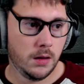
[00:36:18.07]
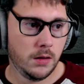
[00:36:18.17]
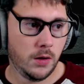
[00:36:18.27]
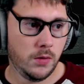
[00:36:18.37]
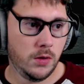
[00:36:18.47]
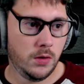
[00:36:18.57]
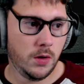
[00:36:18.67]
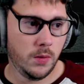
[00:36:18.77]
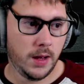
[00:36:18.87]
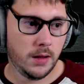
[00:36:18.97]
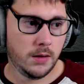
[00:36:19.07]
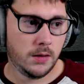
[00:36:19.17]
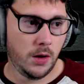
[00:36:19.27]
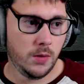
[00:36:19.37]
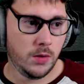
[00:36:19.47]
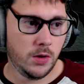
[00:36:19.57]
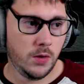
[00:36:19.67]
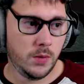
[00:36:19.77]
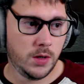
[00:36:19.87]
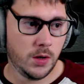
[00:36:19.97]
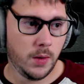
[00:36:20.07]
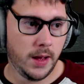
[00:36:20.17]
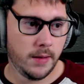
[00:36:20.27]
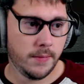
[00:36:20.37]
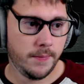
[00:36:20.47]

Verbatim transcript: Don't you do it. Don't you do it.